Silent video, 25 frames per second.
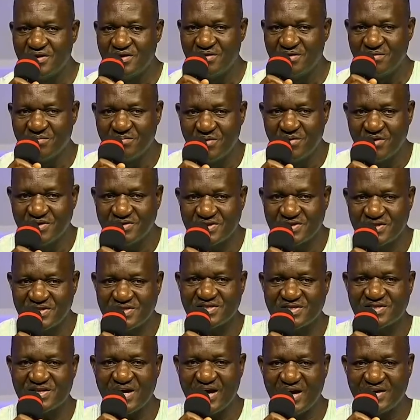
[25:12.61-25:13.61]

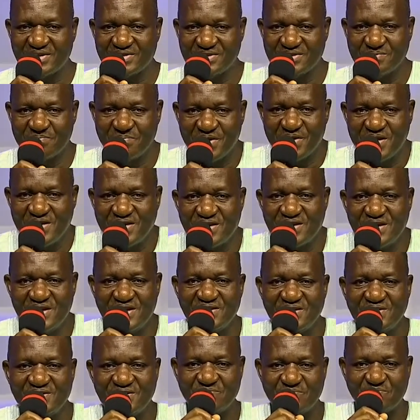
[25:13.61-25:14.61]
Moses had been
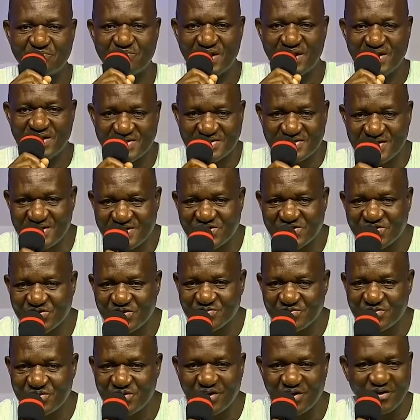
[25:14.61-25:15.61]
in the presence
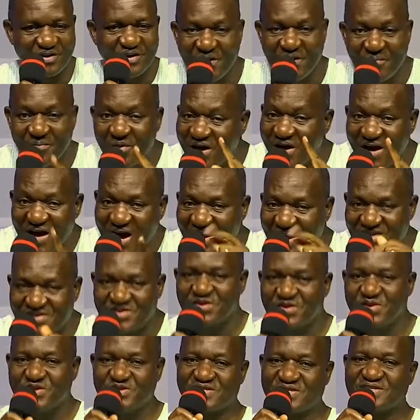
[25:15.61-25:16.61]
of God, but he has
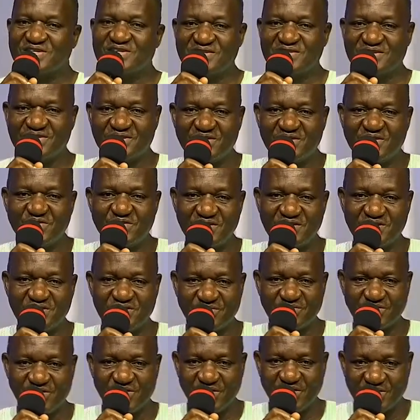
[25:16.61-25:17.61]
not seen the glory
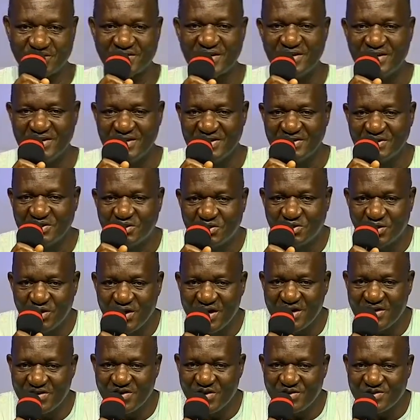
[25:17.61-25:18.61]
of God.
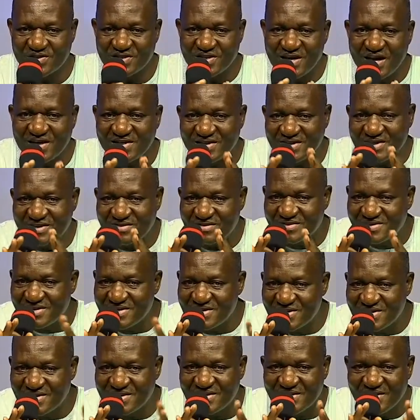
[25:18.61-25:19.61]
Showing us that the
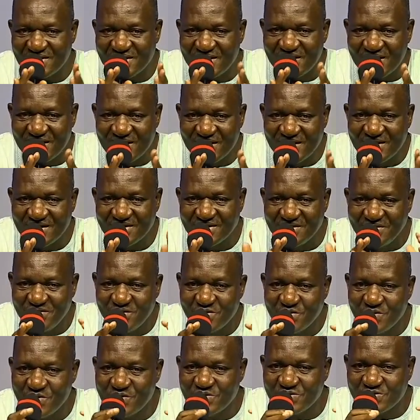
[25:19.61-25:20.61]
three,
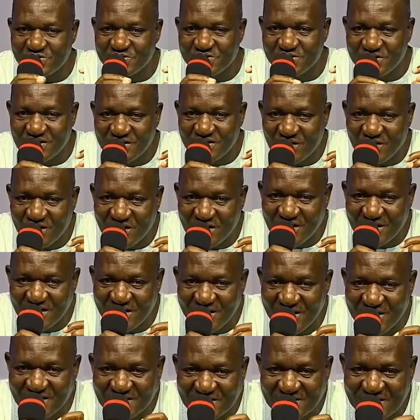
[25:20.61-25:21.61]
those
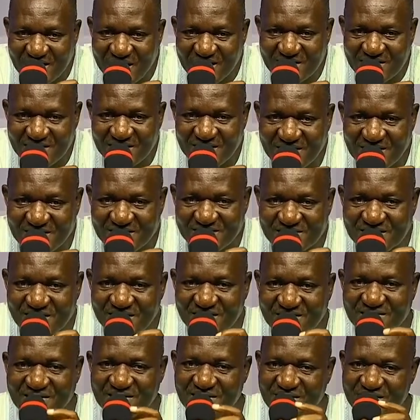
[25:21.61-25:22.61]

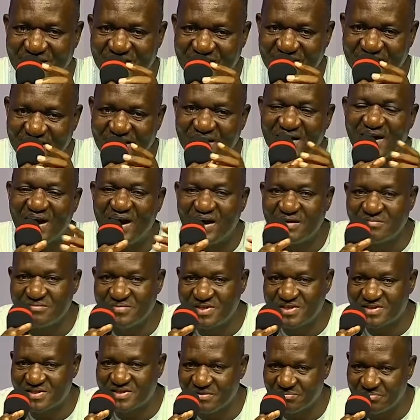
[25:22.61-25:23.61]
interrelated, they can be
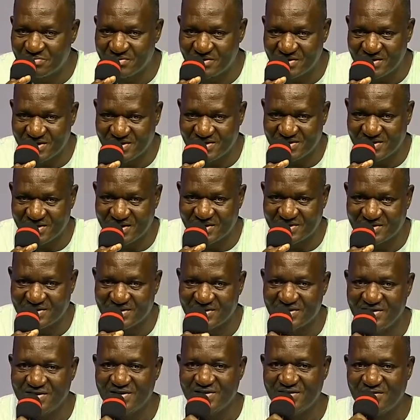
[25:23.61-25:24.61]
separated.
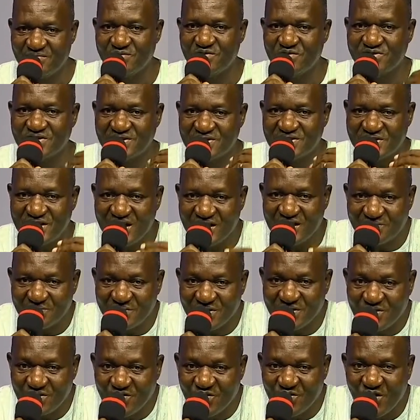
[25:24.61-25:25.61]
Moses had
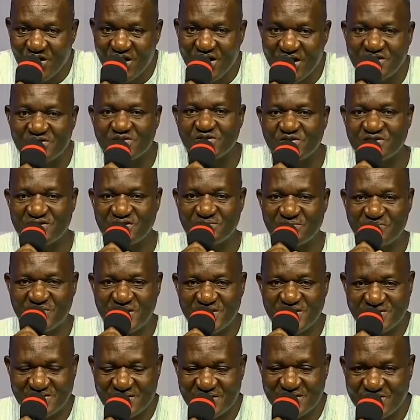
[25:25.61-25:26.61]
been going to the
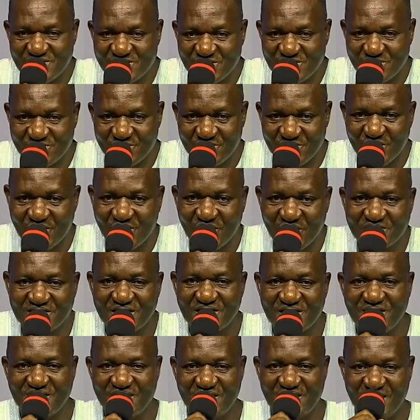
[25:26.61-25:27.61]
presence of God.
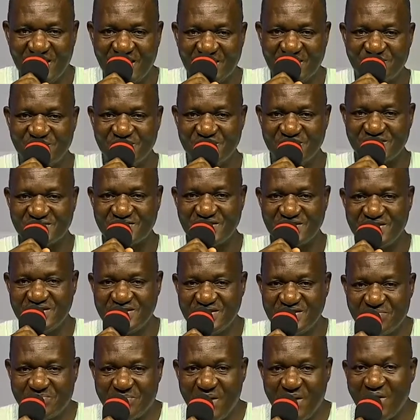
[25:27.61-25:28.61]
He had been seeing
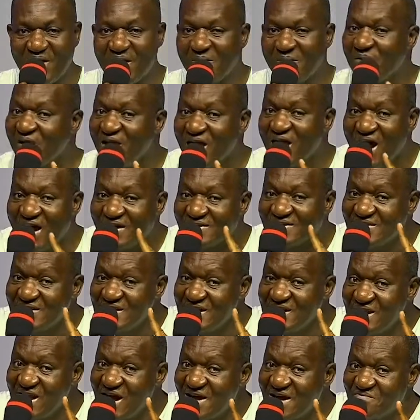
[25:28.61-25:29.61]
the power, but he has
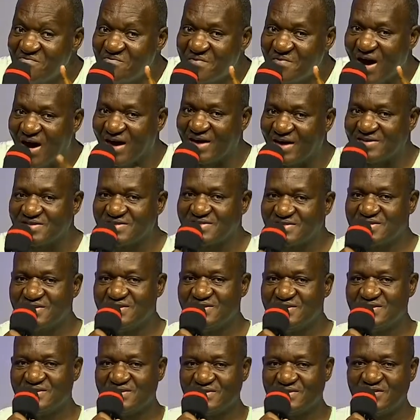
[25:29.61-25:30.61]
never
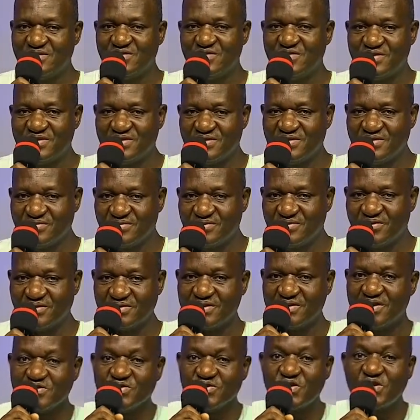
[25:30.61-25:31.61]
seen the glory of God.
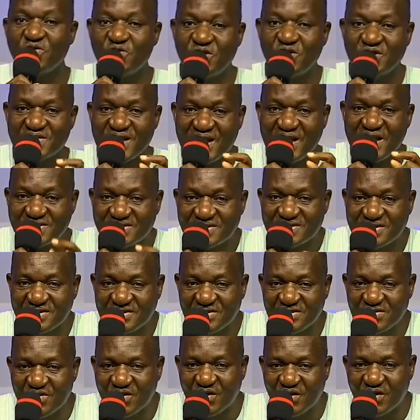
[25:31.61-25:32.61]
So he was
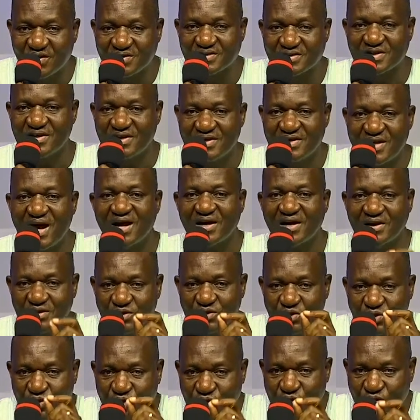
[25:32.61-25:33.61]
asking God that,
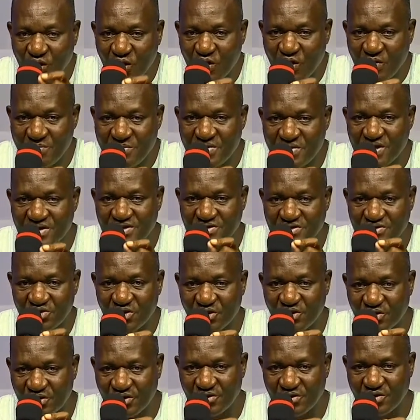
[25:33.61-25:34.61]
"Show me
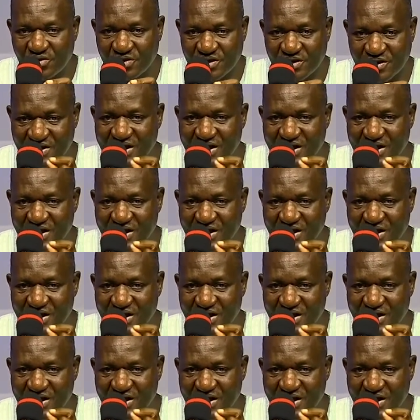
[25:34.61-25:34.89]
your glory."